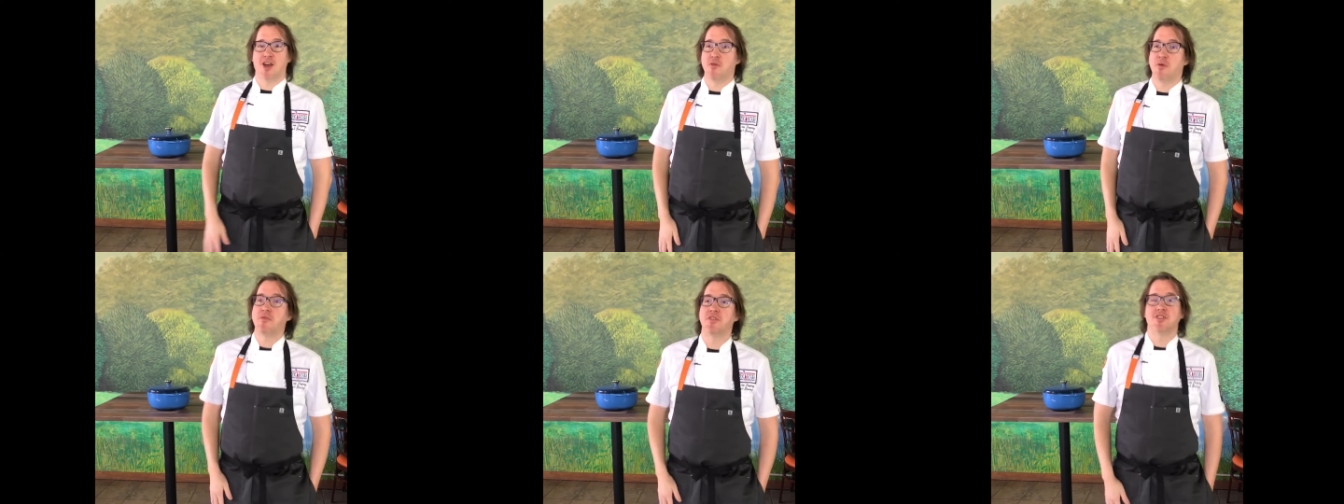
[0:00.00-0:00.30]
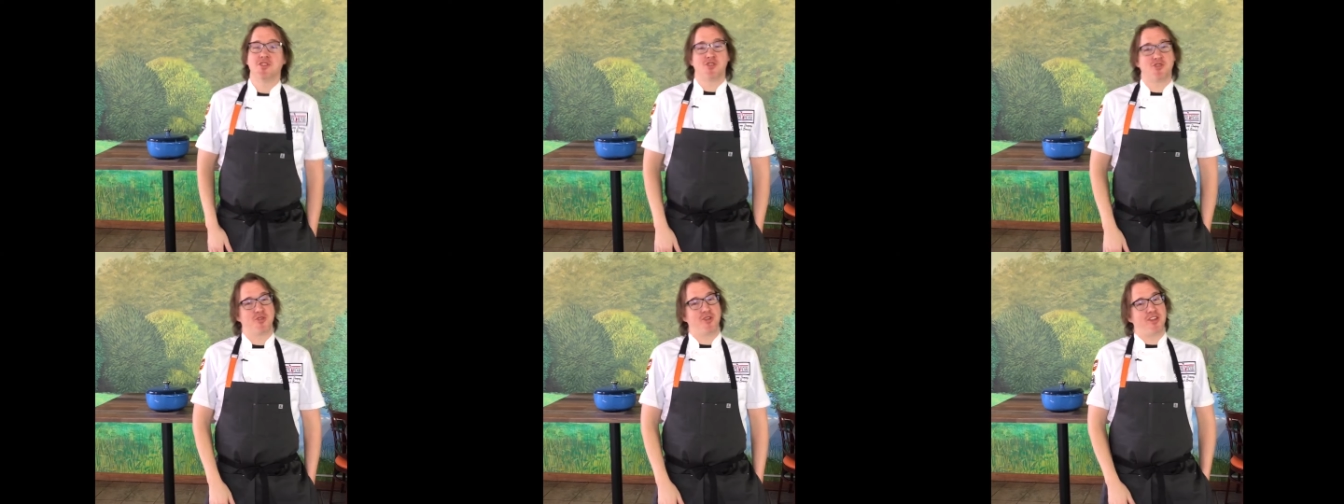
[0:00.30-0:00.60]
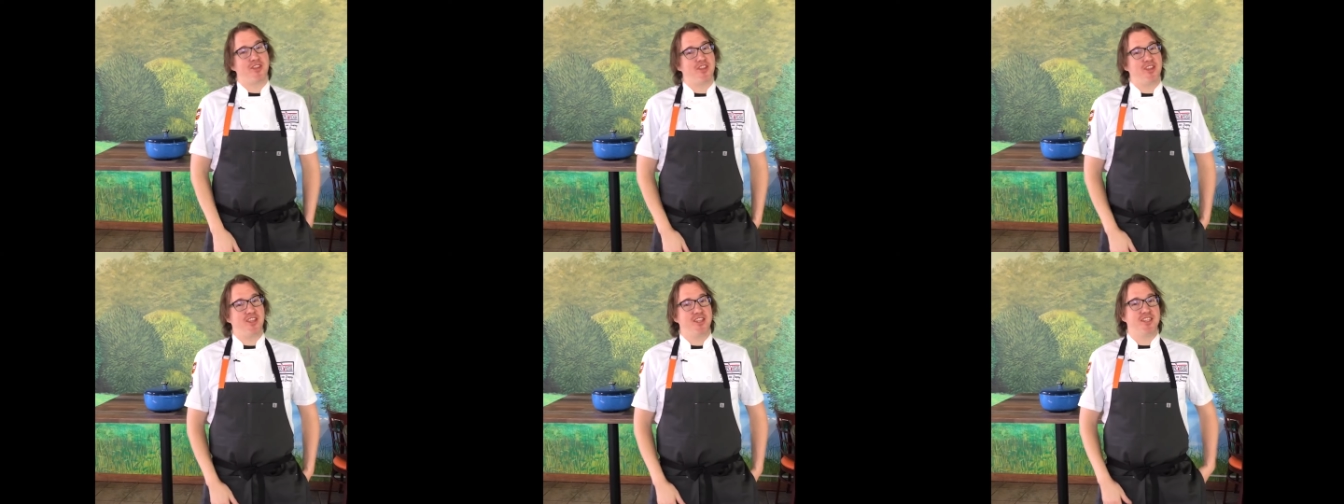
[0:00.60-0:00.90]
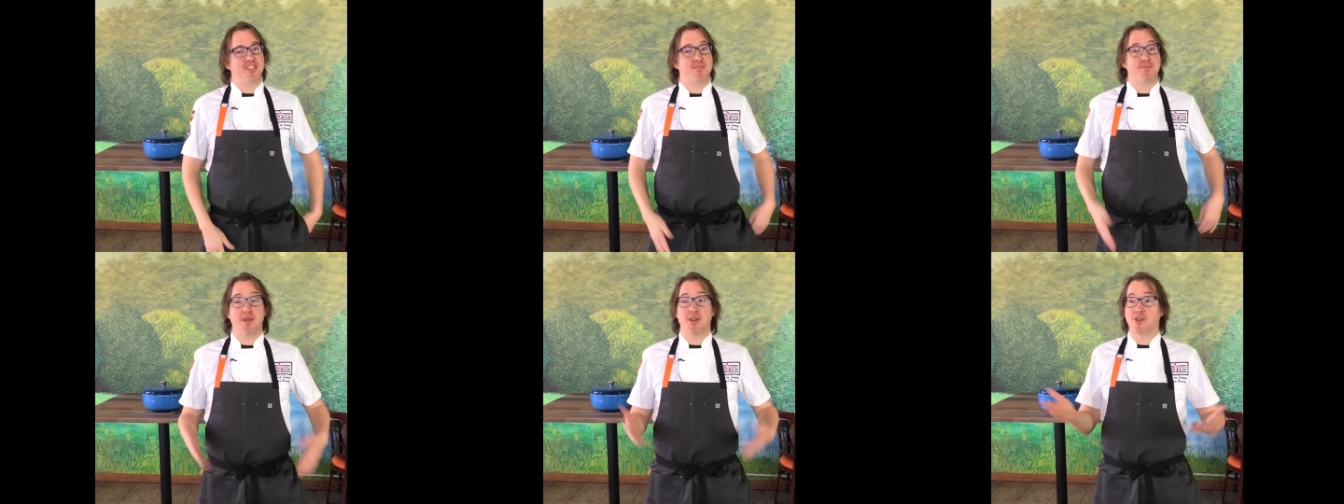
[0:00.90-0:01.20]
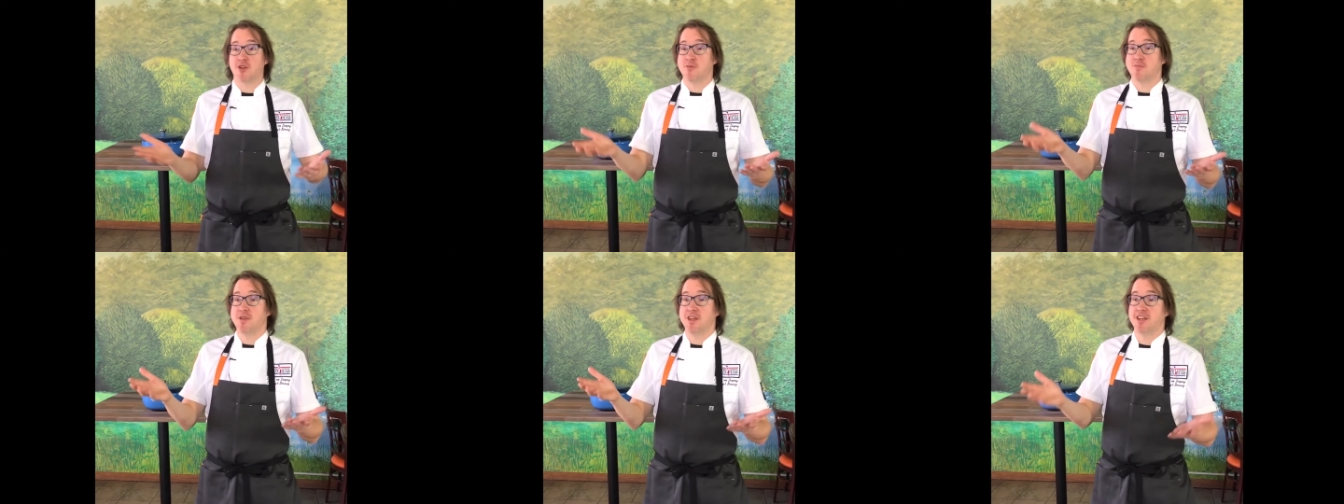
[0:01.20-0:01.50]
I hope you enjoyed the
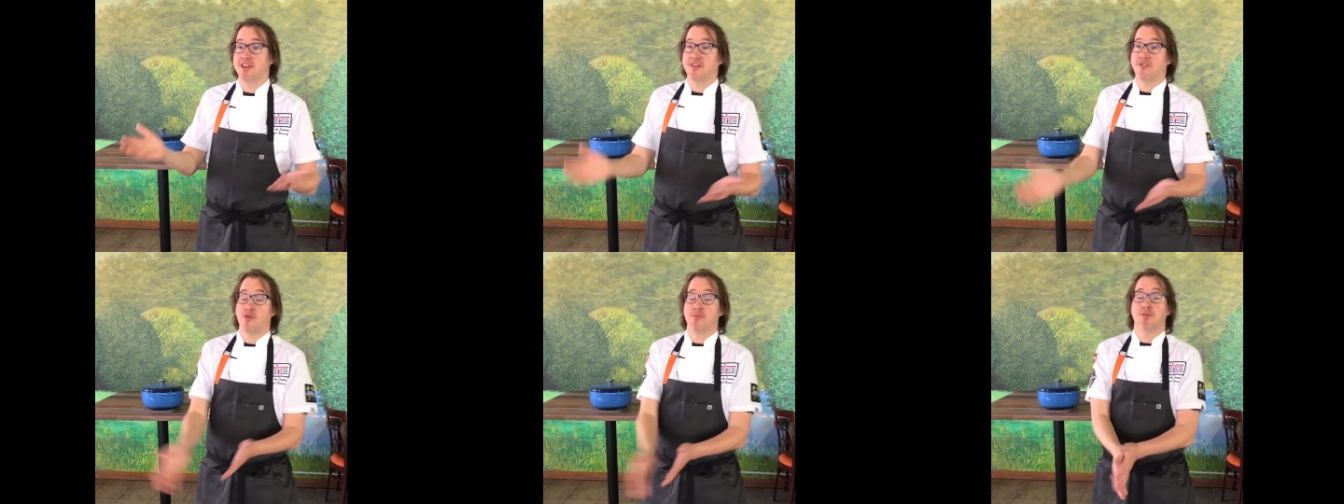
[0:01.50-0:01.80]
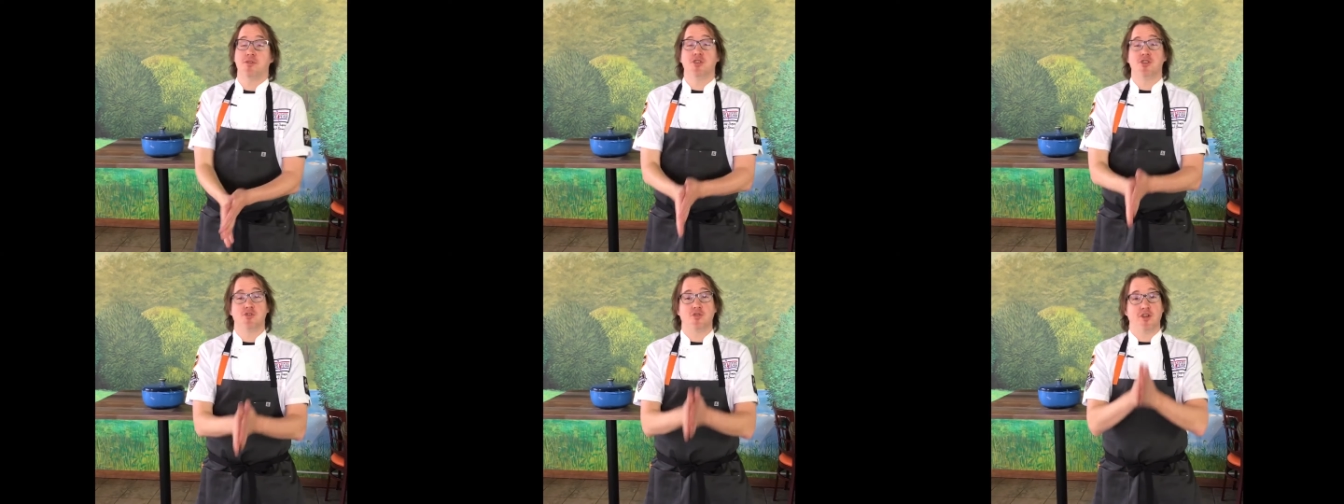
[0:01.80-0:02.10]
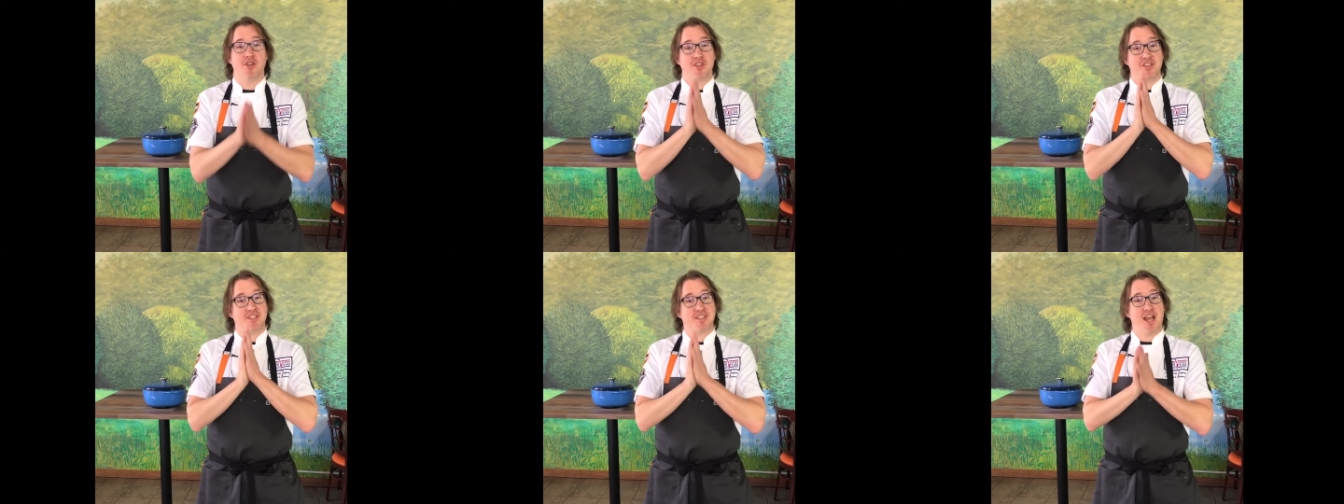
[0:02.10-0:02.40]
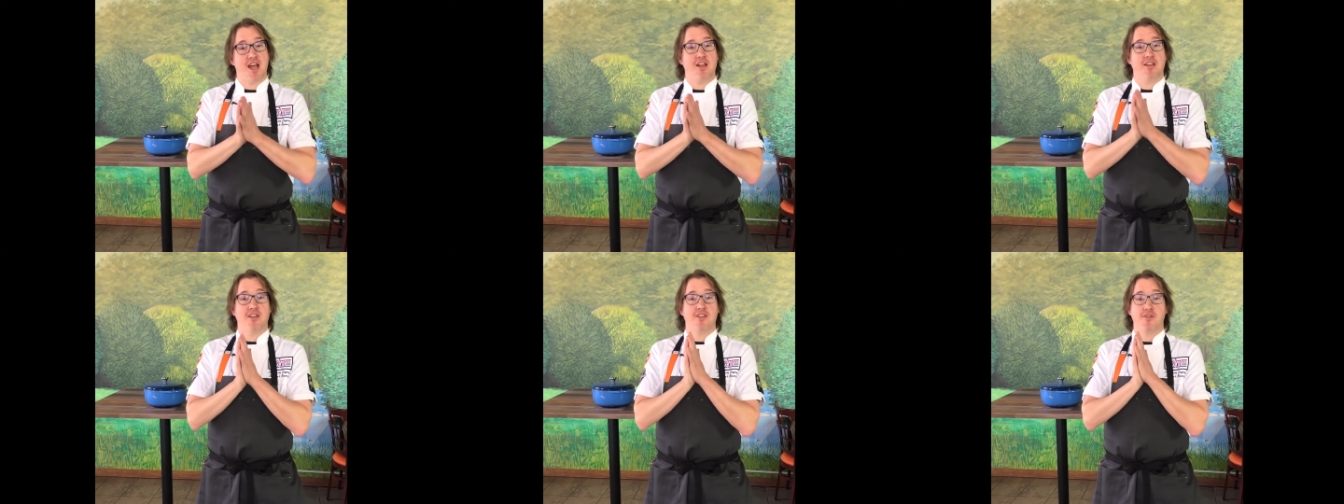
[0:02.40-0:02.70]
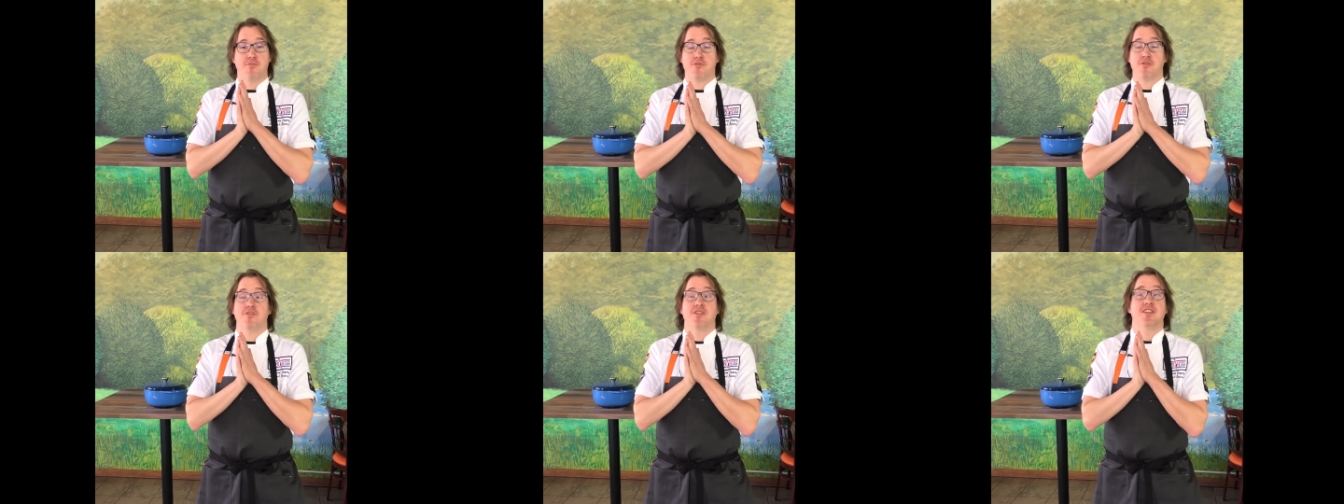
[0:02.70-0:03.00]
spanakopita I hope you enjoyed the salad
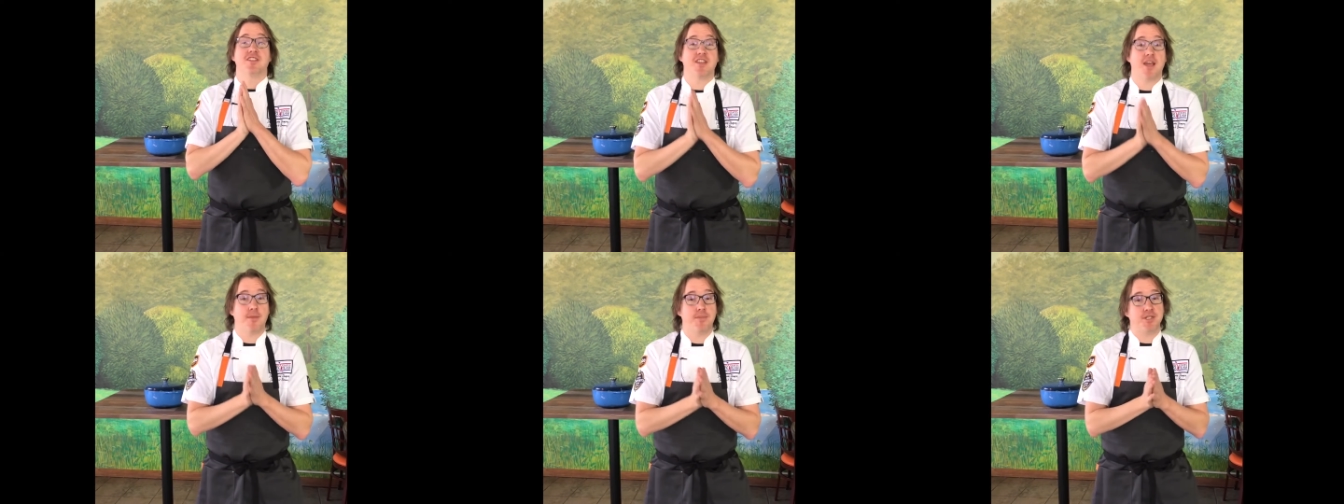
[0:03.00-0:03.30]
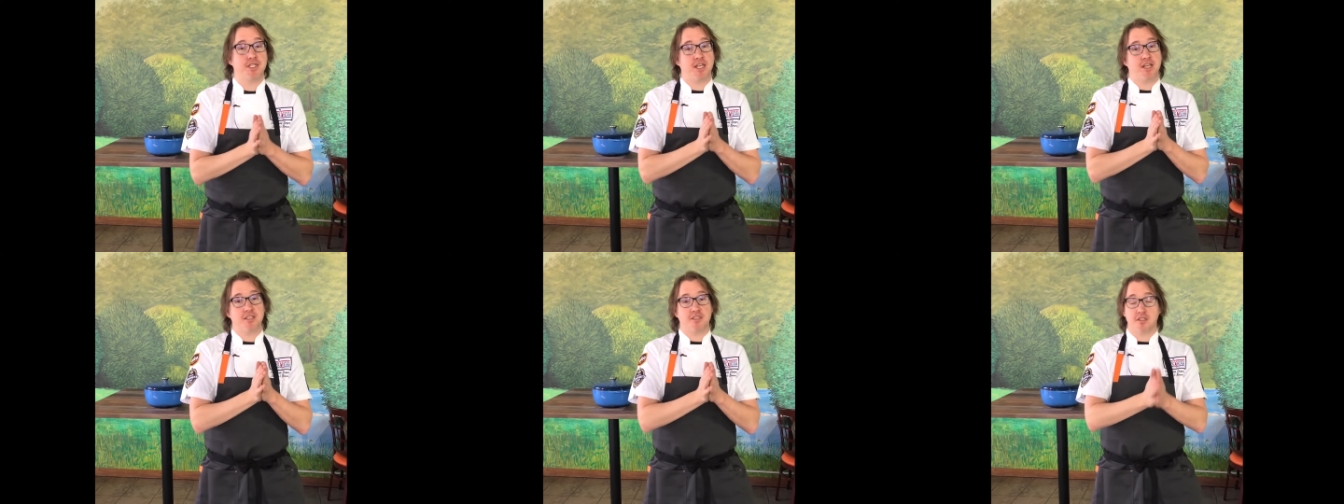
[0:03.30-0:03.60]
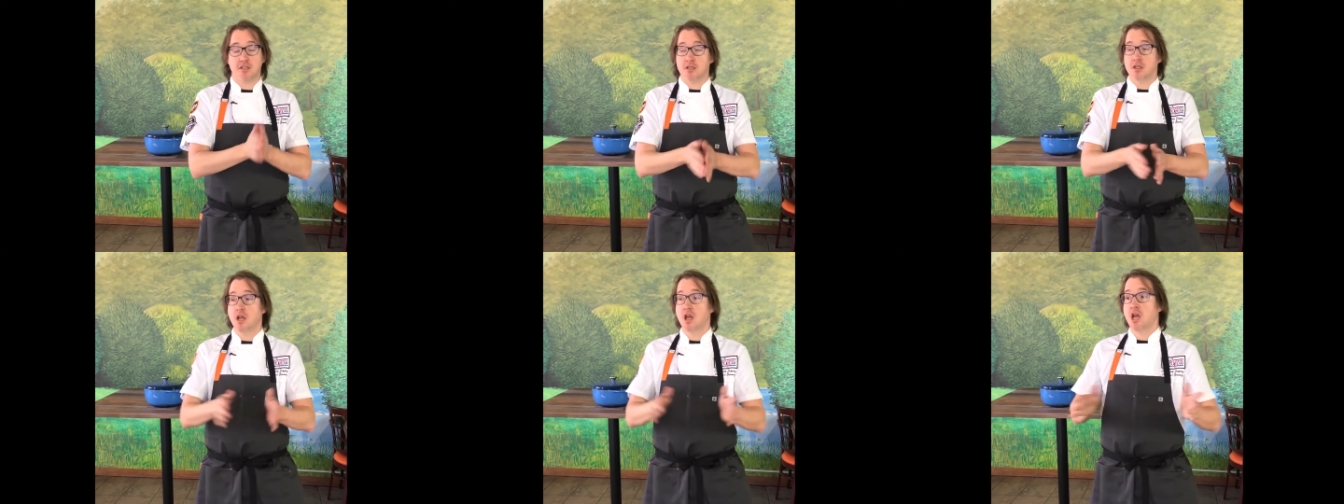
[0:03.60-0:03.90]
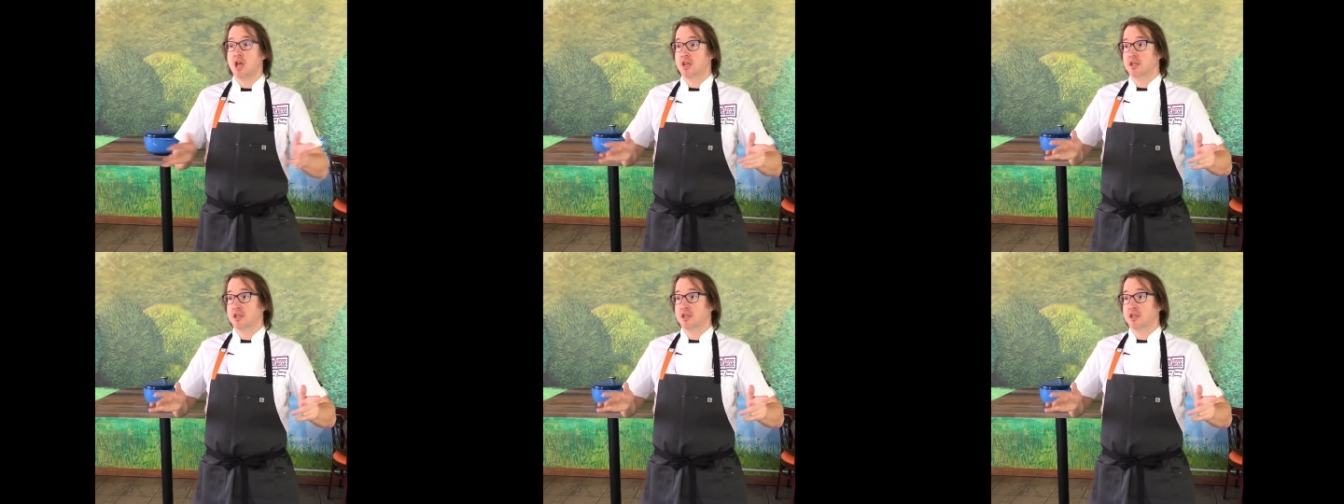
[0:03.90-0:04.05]
and the previous appetizer.